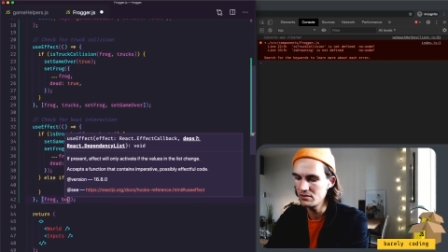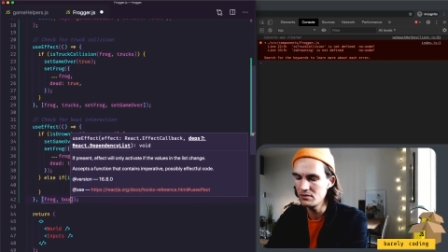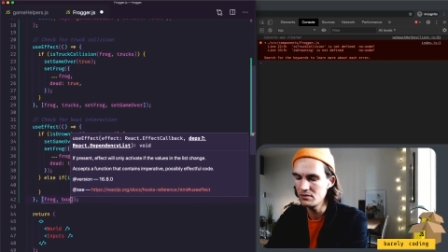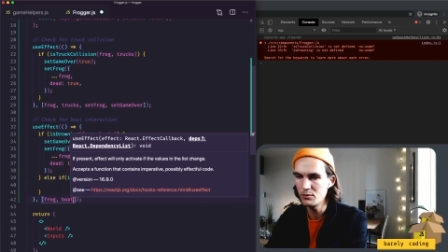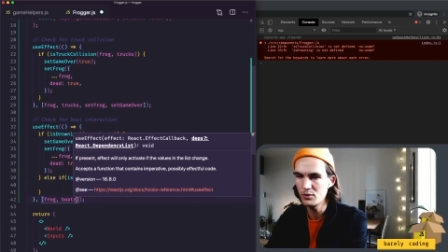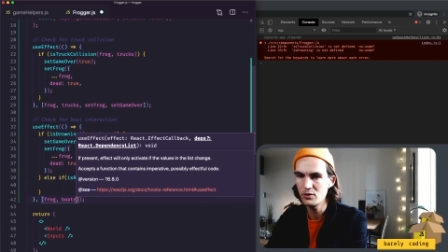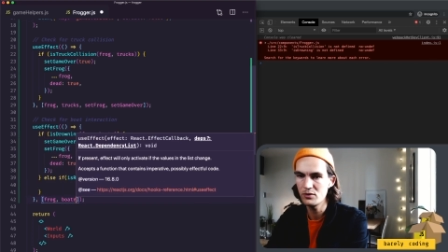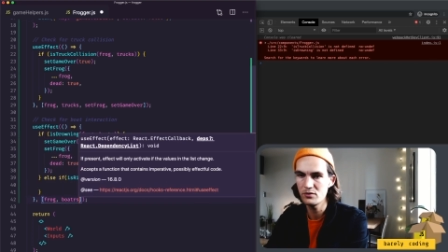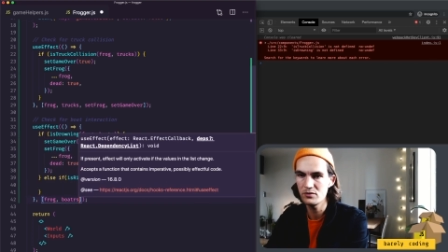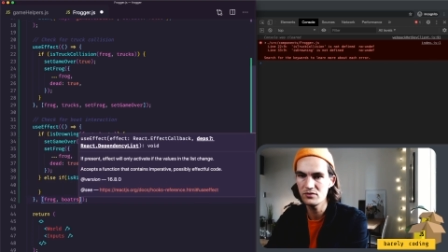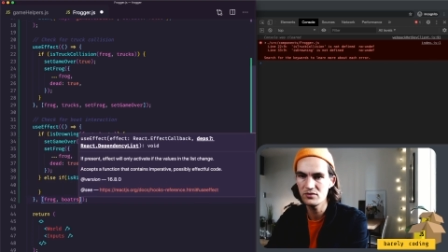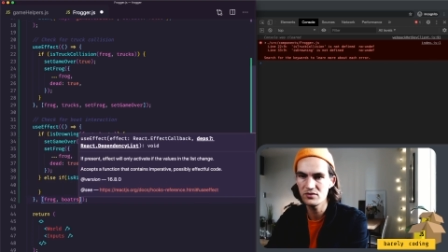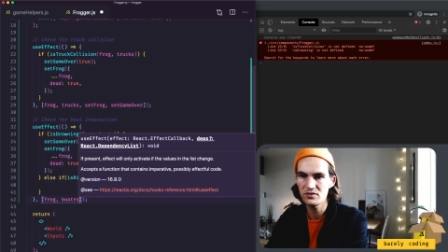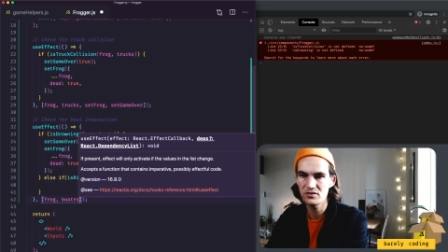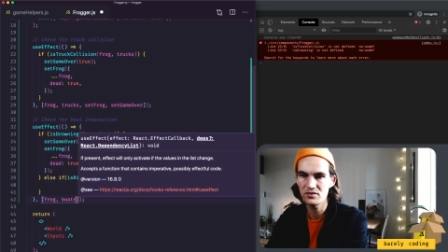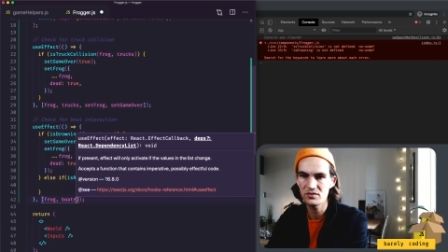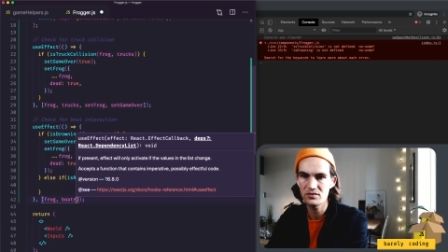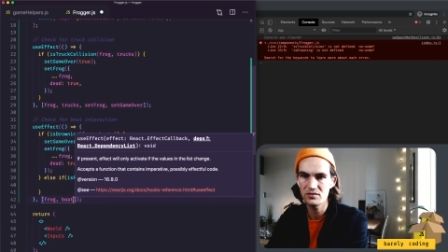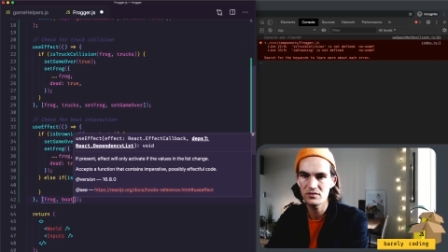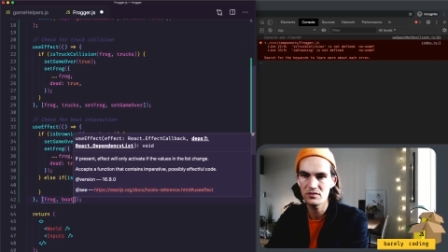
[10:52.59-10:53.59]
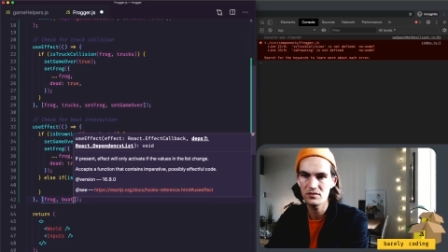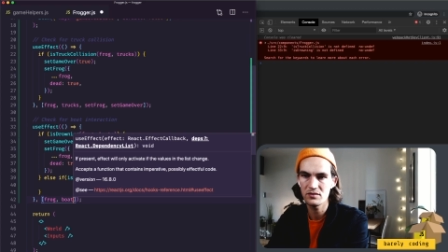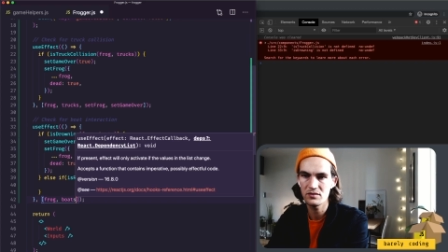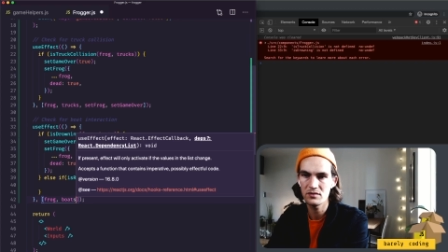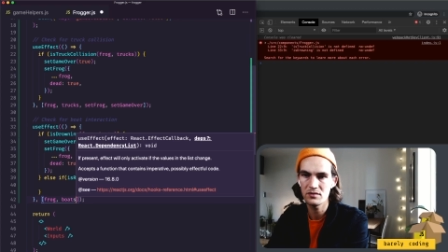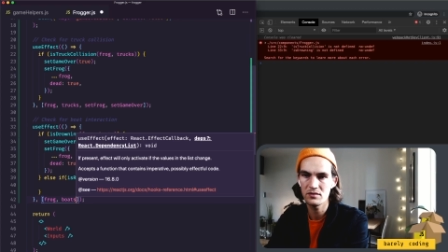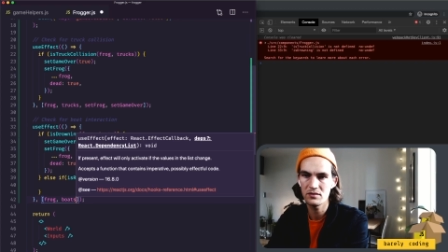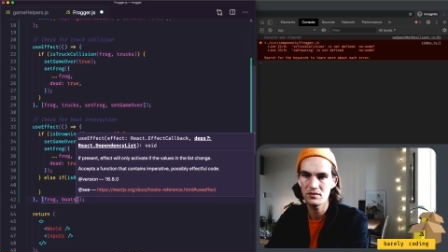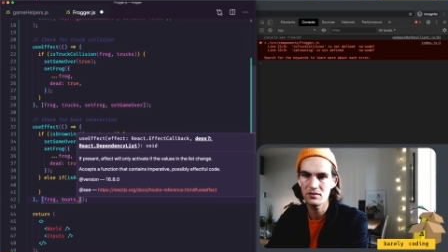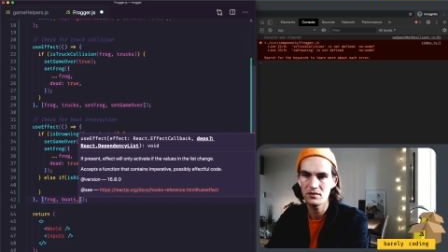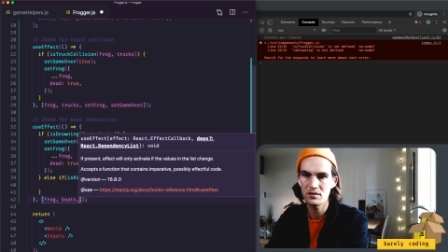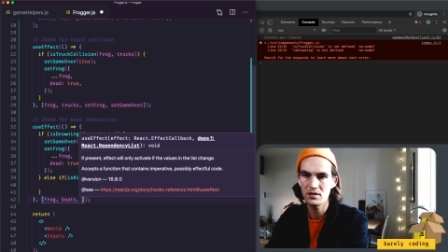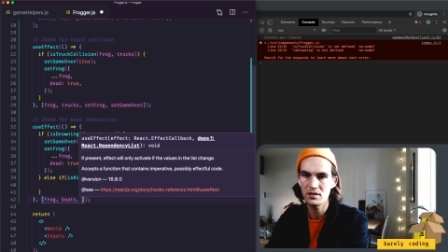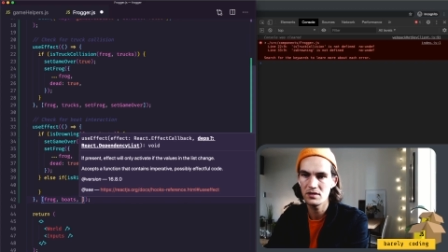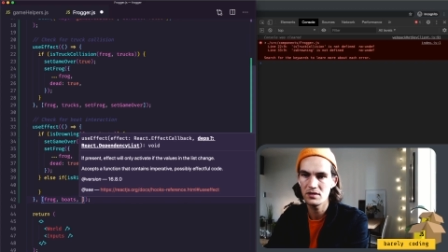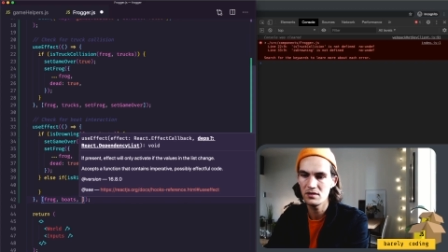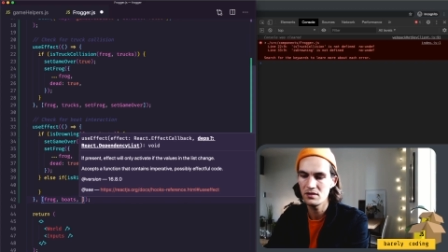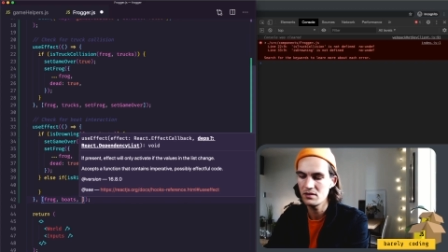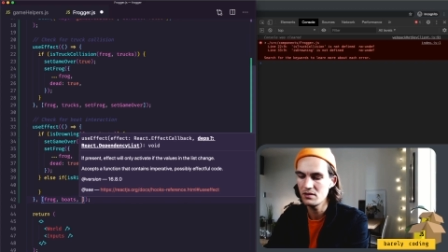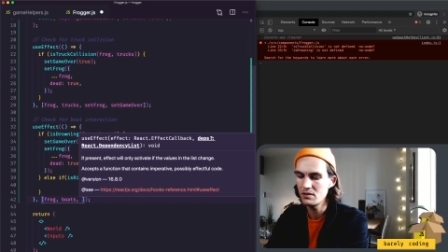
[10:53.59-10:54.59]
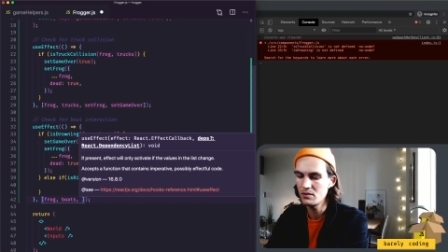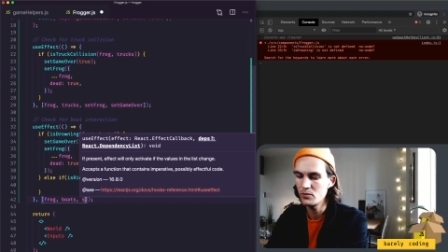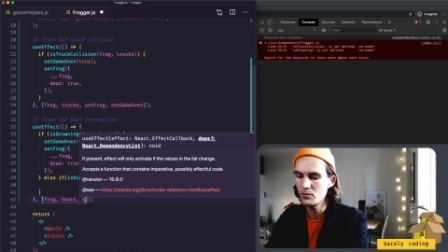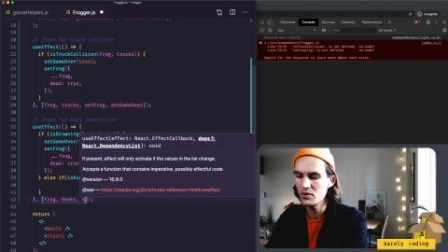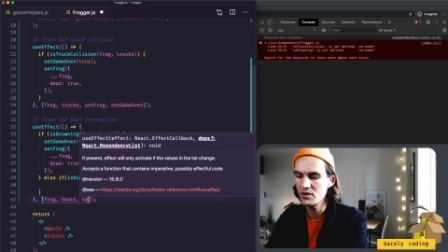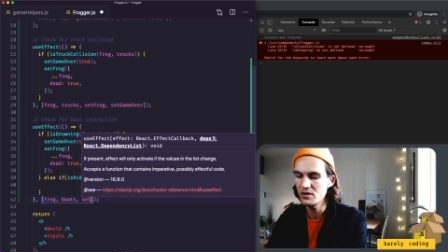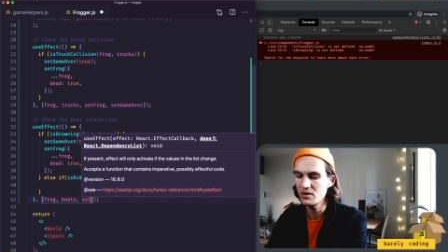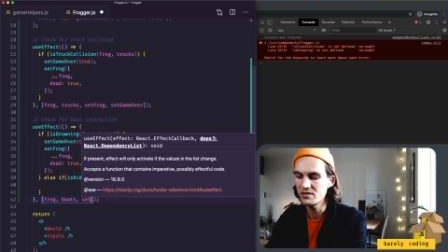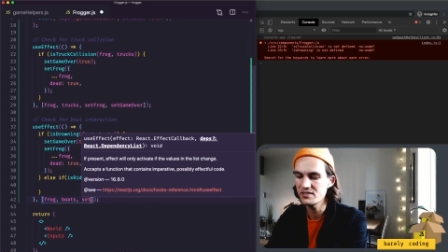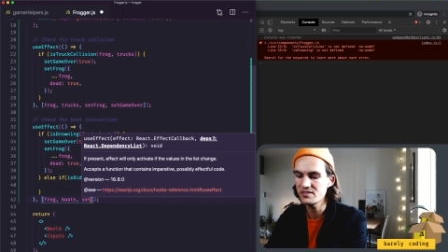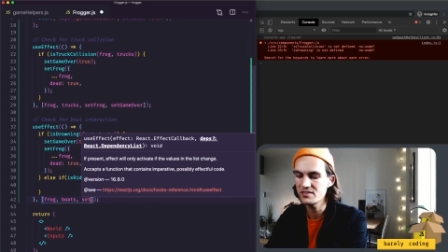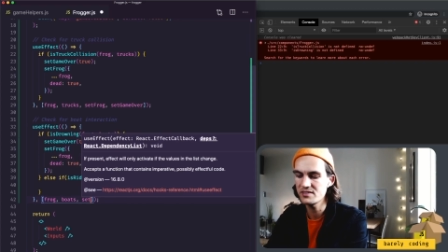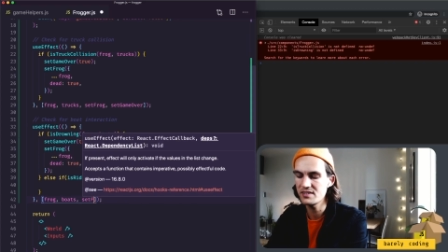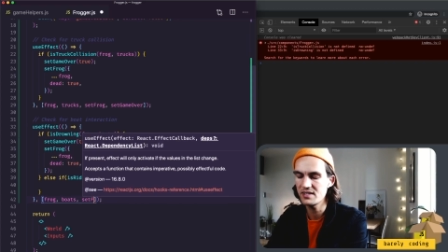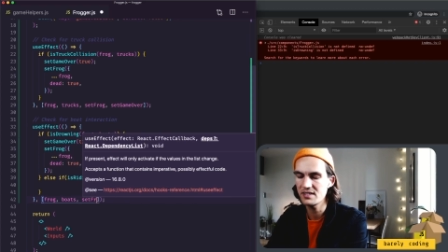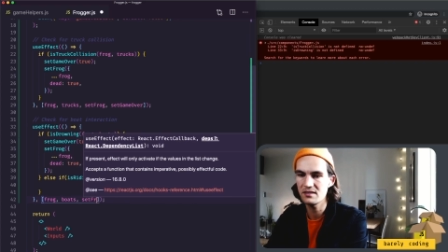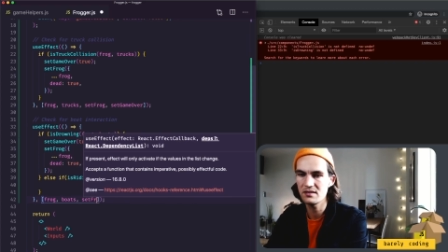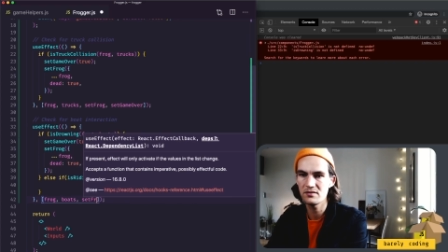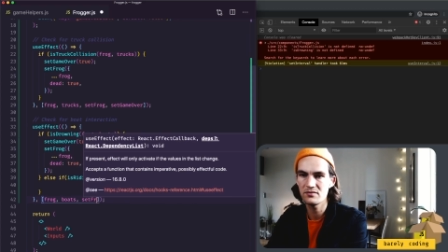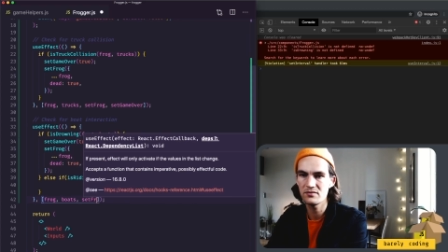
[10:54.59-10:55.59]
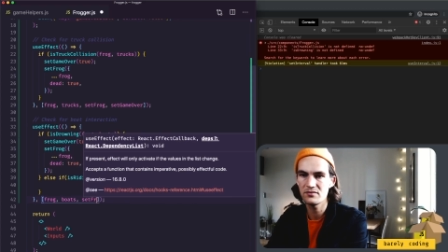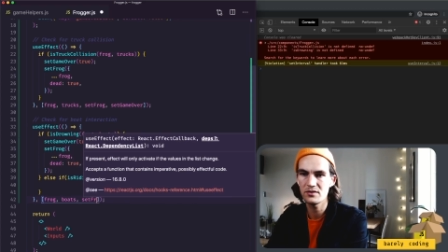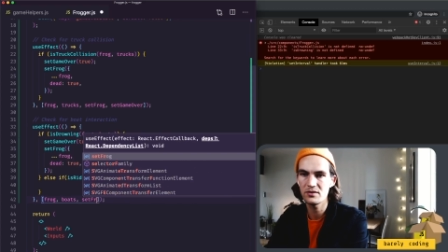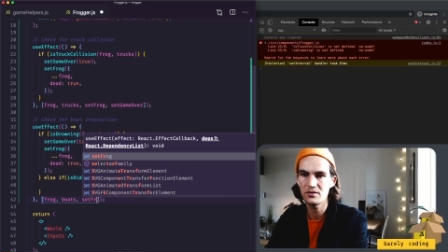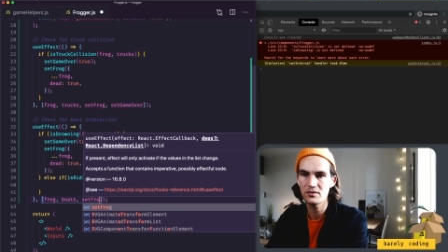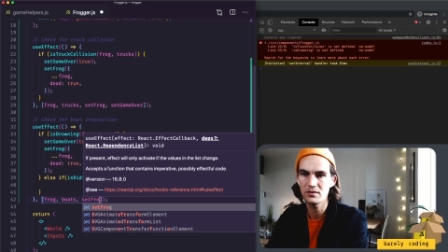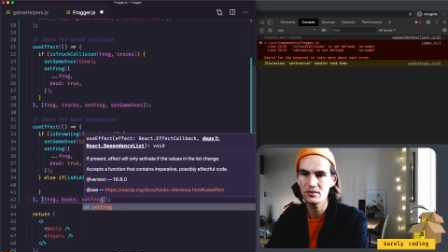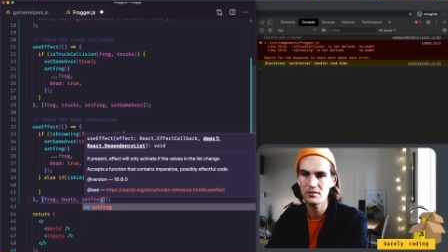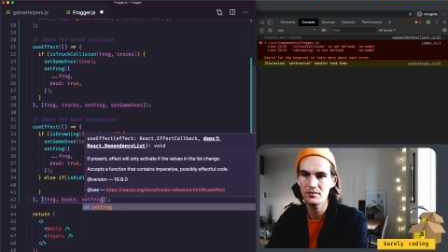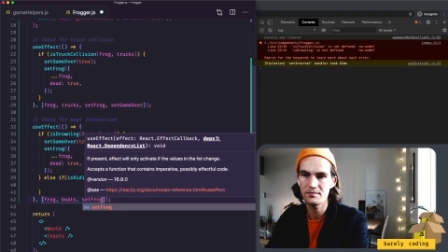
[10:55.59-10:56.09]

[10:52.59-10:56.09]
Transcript: boats, we're gonna set the frog,